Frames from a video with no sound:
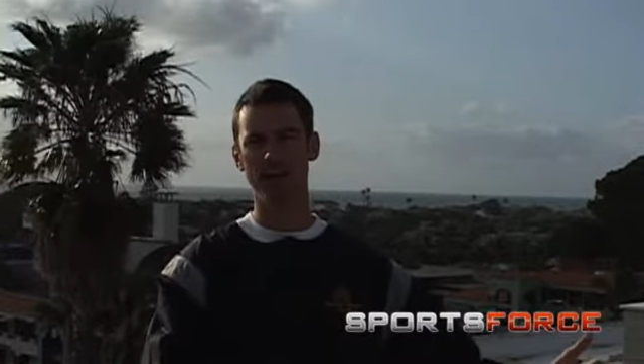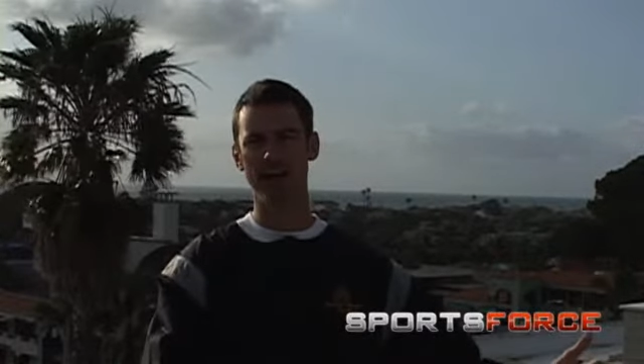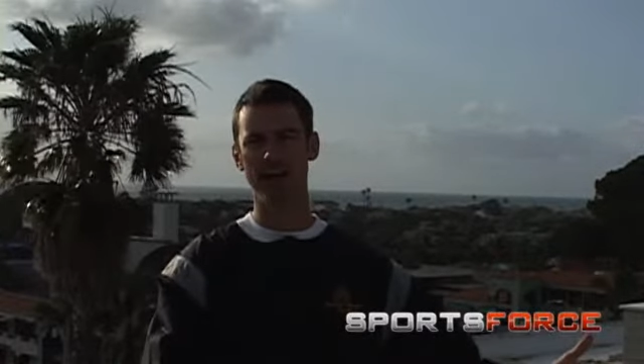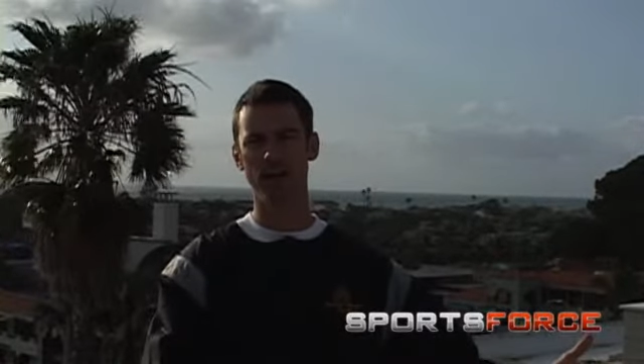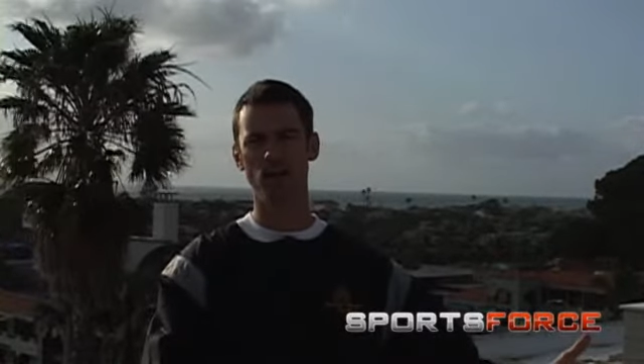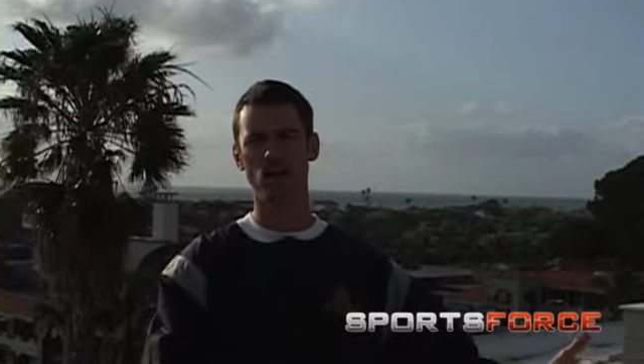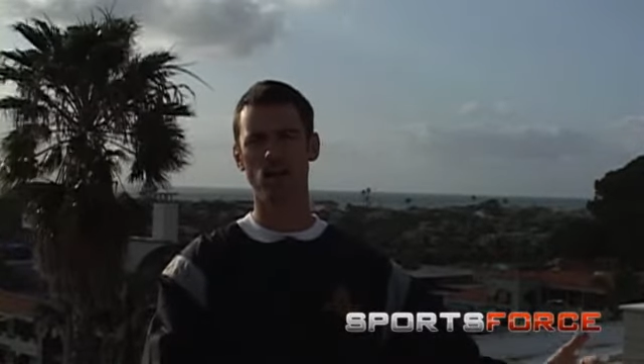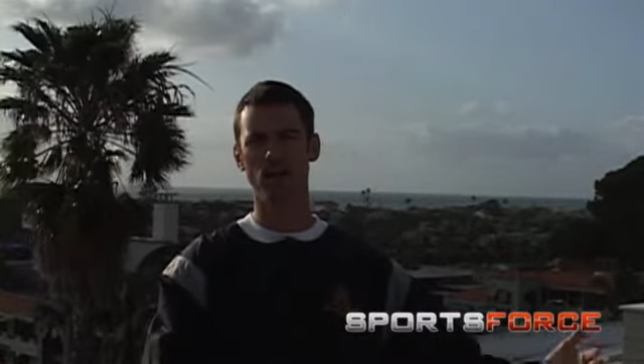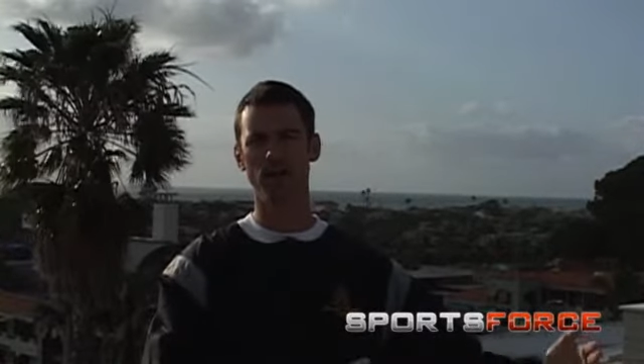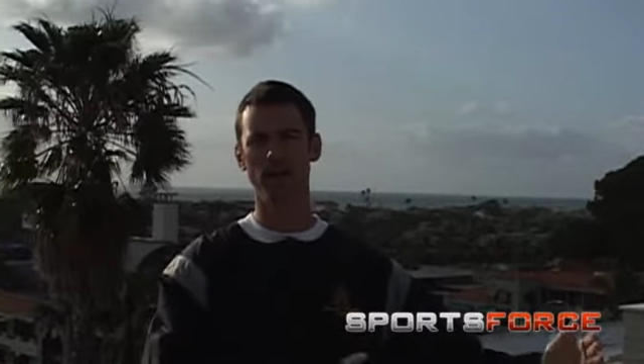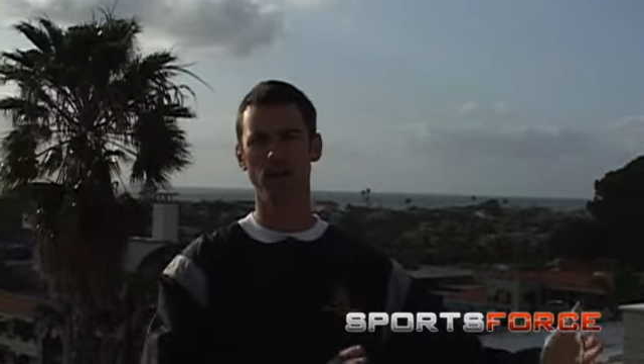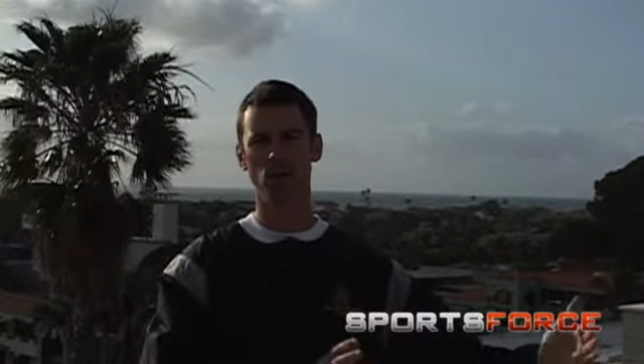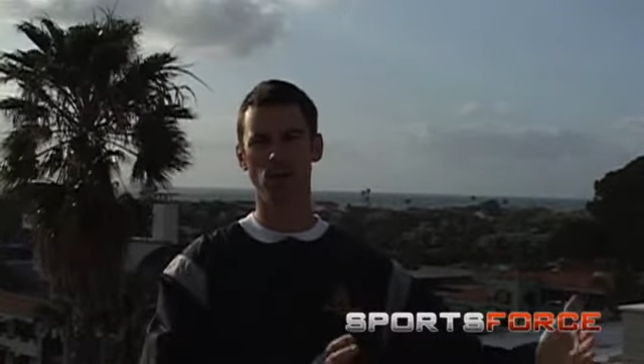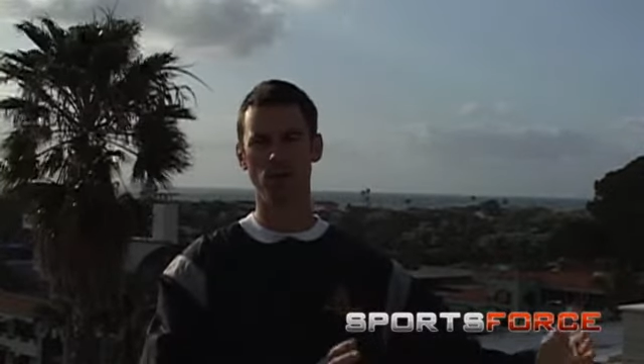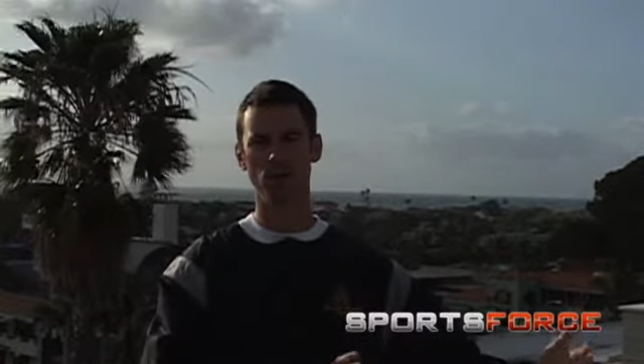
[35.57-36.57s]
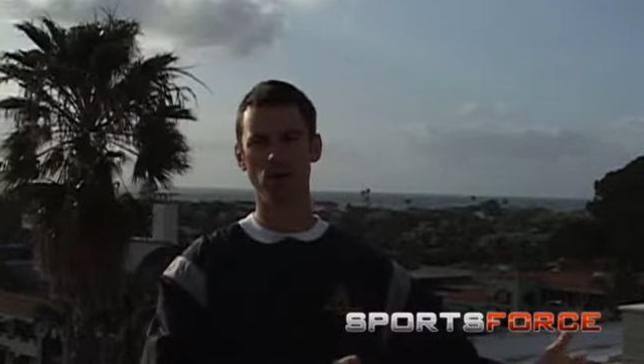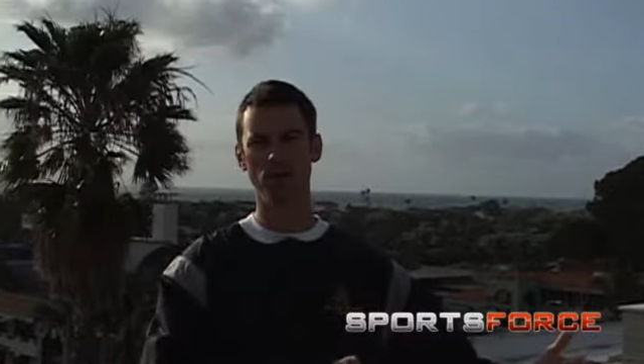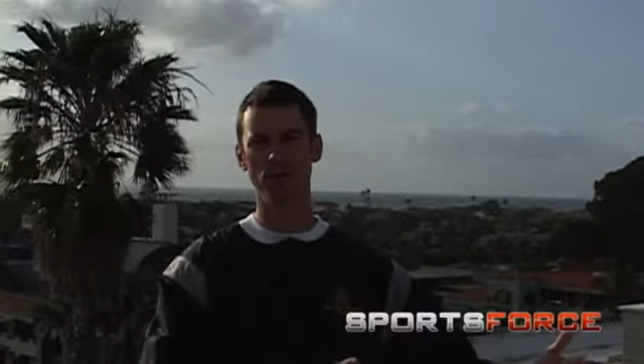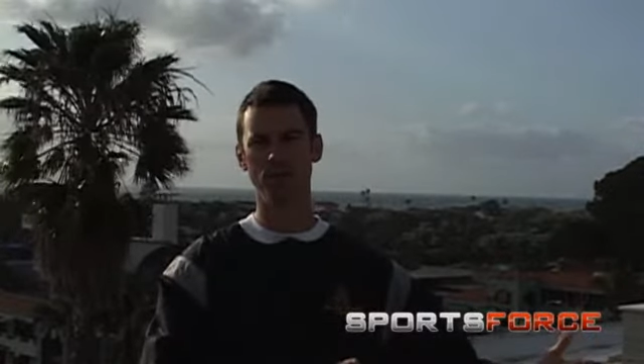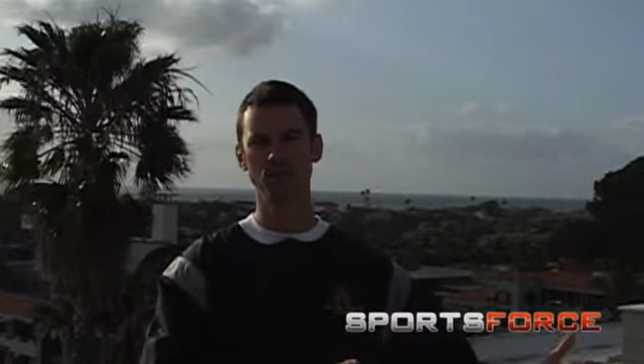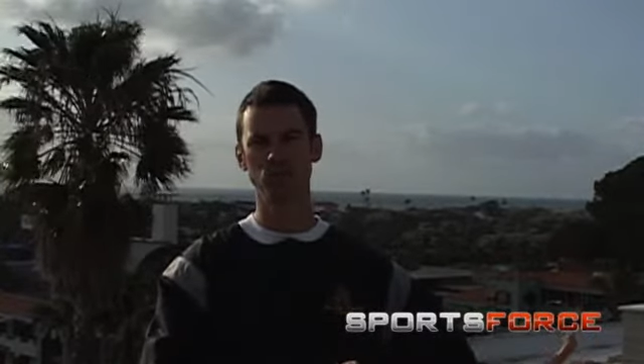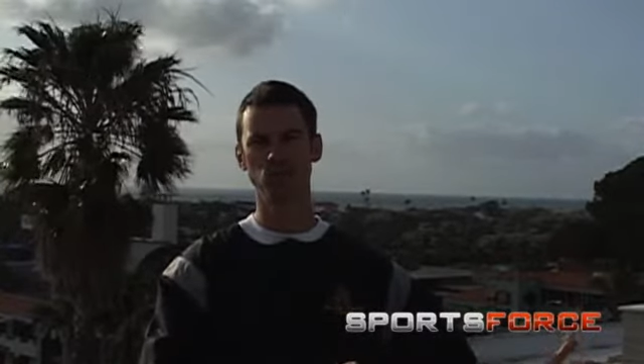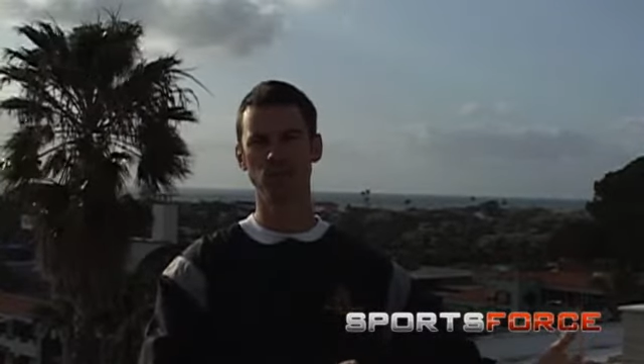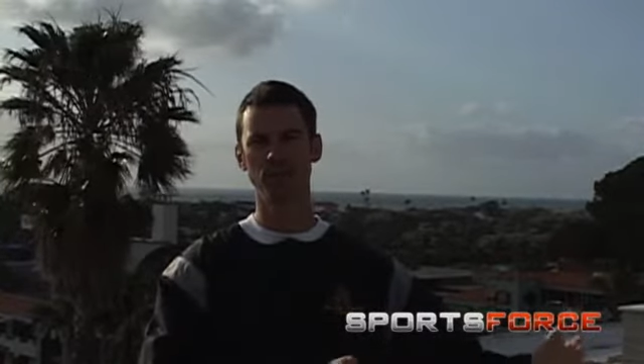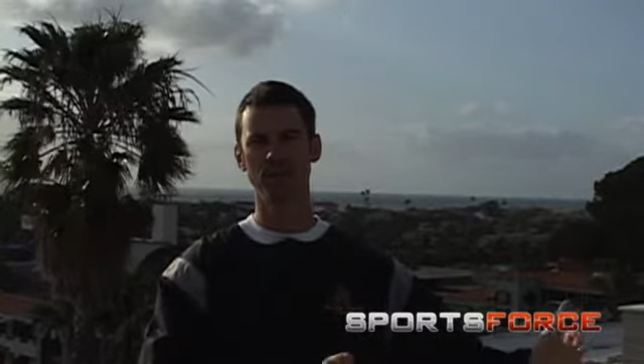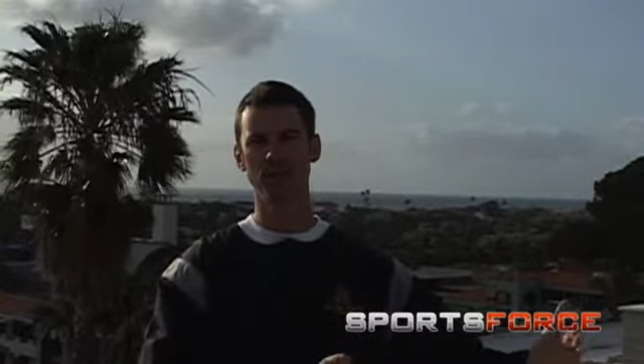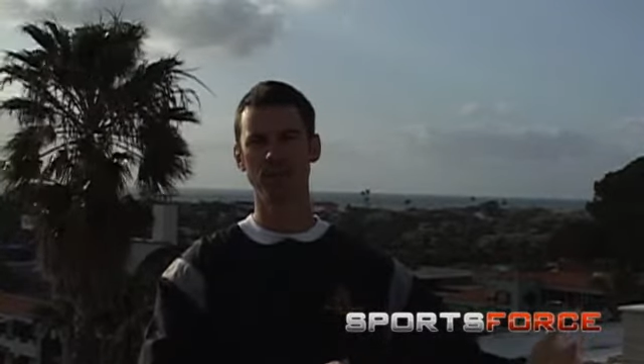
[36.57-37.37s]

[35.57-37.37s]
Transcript: category or group of schools